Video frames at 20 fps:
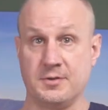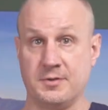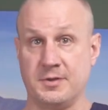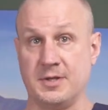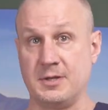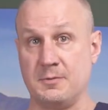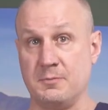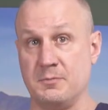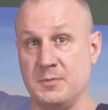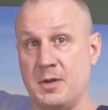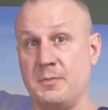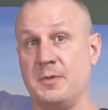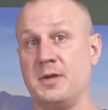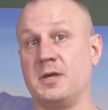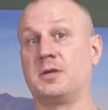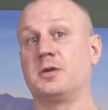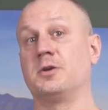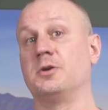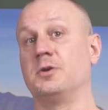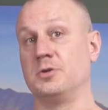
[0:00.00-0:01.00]
that
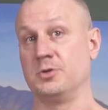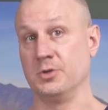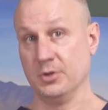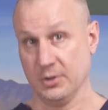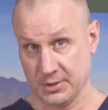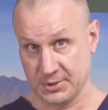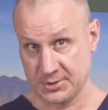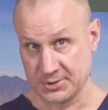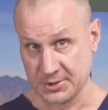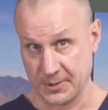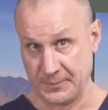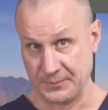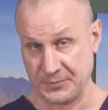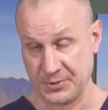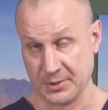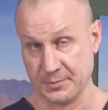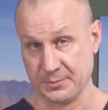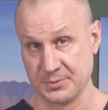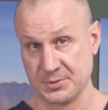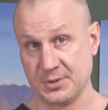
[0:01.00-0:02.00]
mimic your
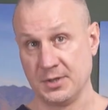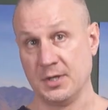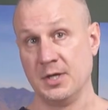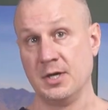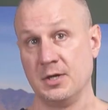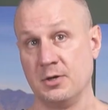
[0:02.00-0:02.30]
symptoms,